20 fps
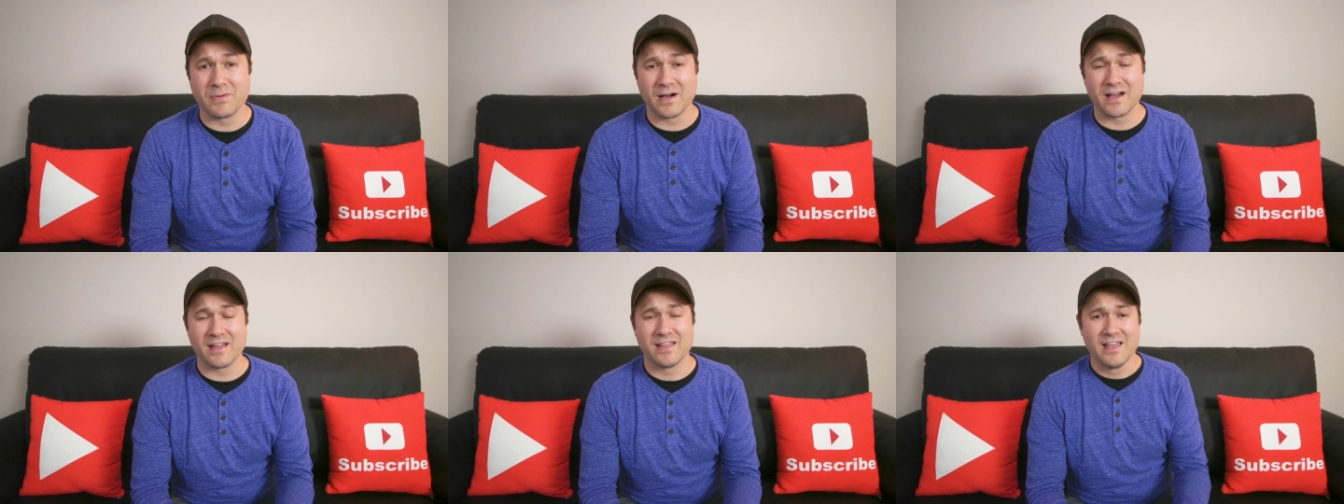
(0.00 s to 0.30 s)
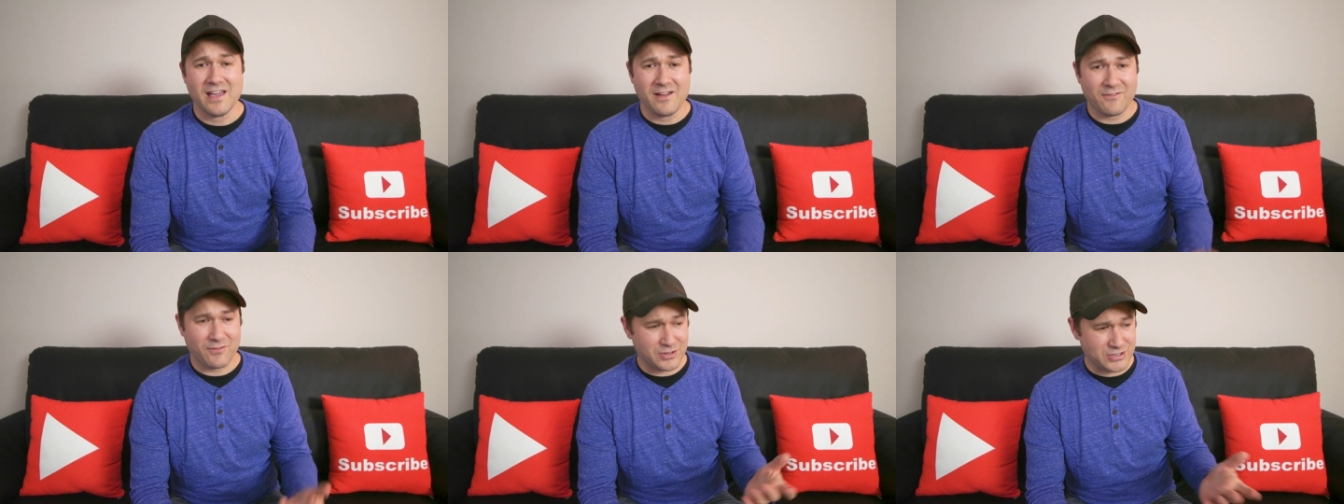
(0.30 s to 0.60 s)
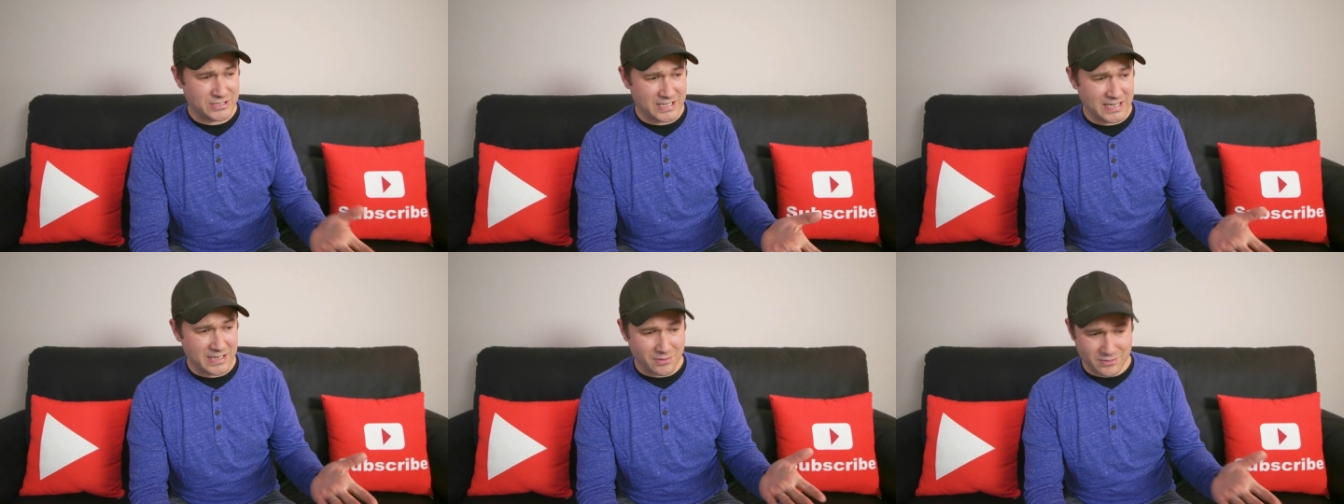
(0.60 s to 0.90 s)
but for
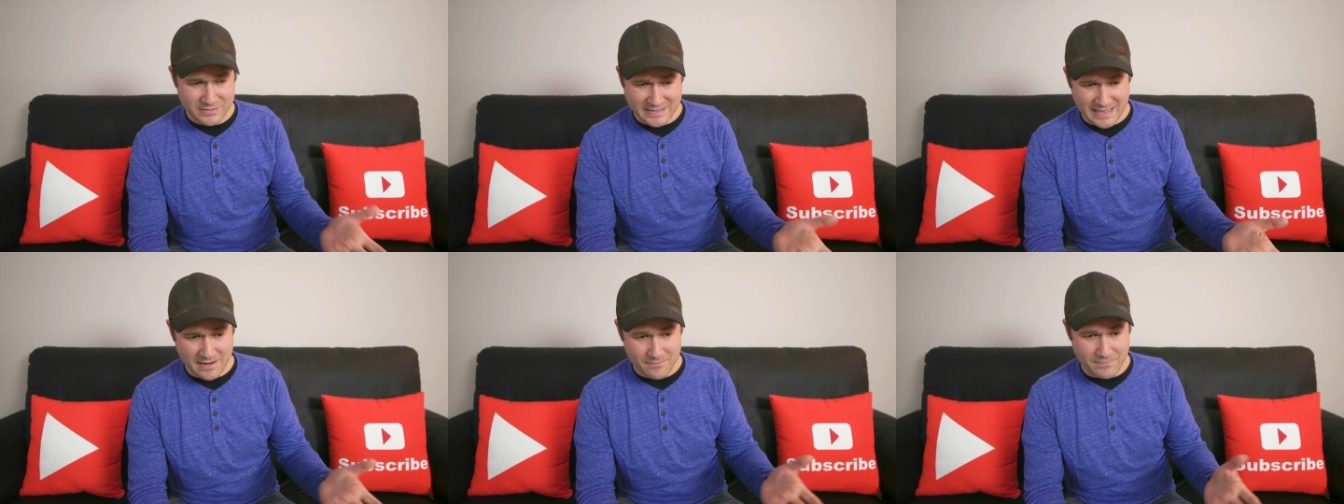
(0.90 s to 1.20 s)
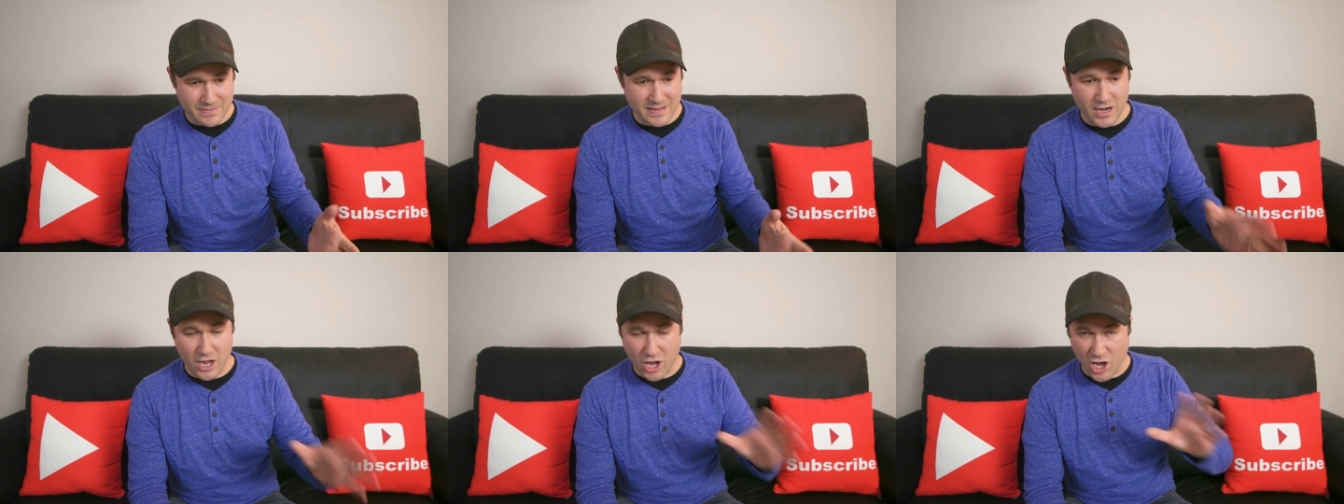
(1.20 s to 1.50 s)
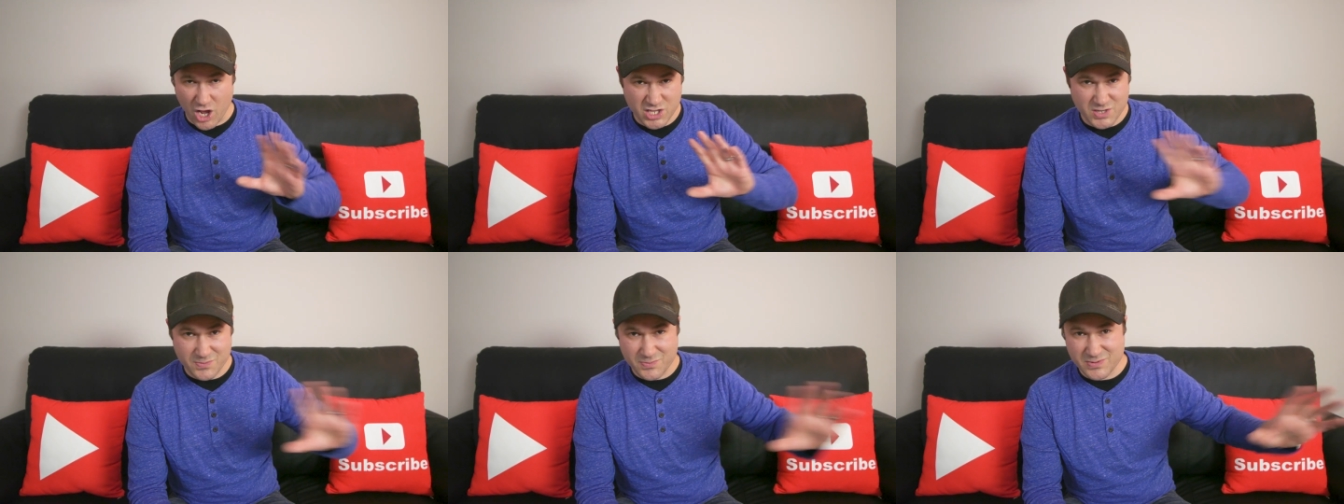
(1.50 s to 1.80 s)
channels that have been
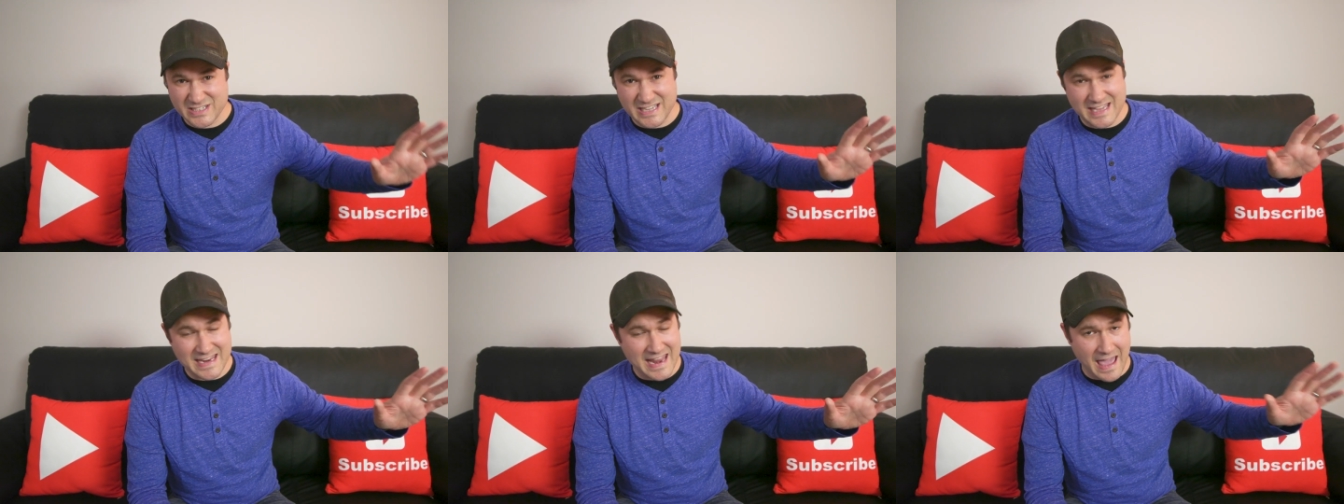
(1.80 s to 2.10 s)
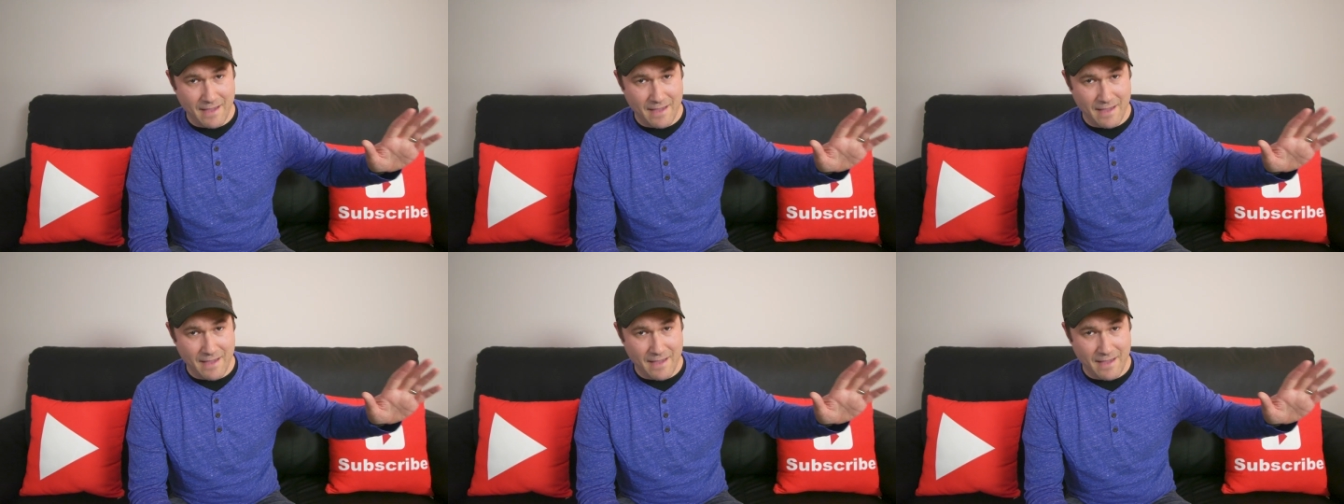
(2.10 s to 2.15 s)
100%